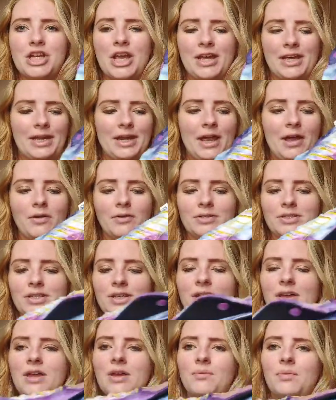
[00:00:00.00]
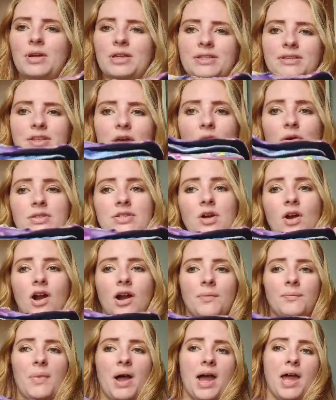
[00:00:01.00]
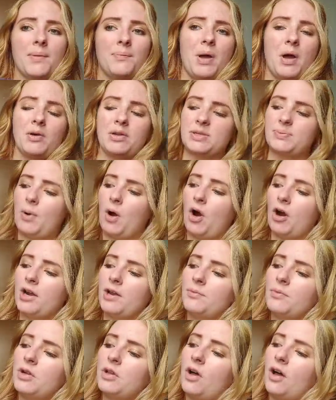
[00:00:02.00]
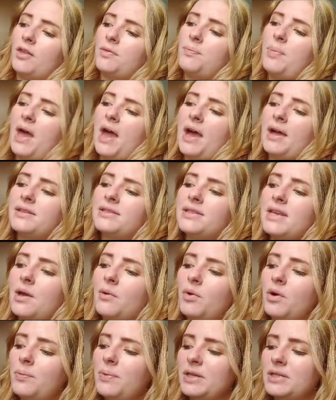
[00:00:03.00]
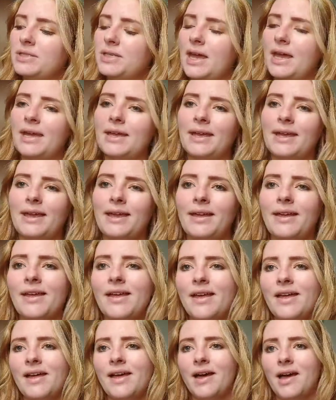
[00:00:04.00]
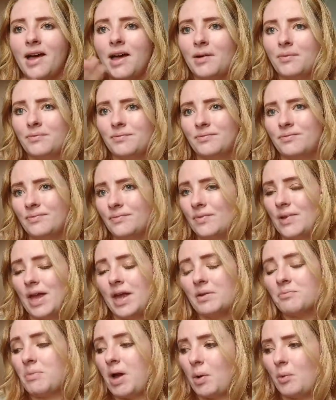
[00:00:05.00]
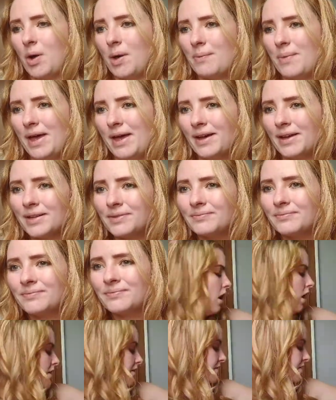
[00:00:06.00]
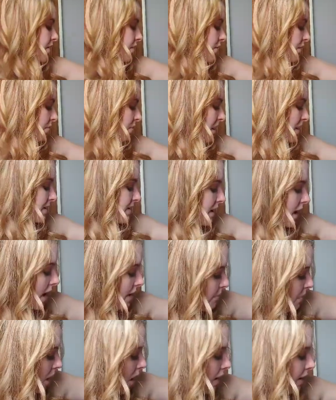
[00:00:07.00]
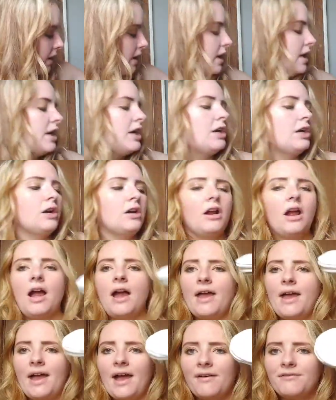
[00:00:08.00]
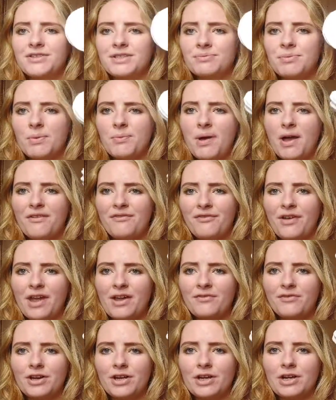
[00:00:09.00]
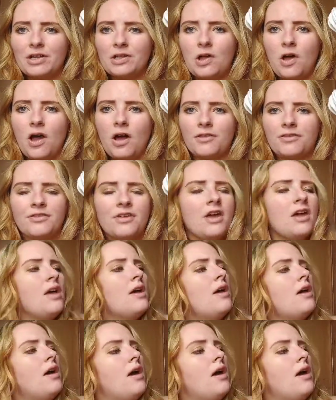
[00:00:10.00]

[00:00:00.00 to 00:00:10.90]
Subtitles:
check it out. But those are my postpartum cloth pads I will be taking in my wet bag. Also in my side pocket here, I have some of my favorite cloth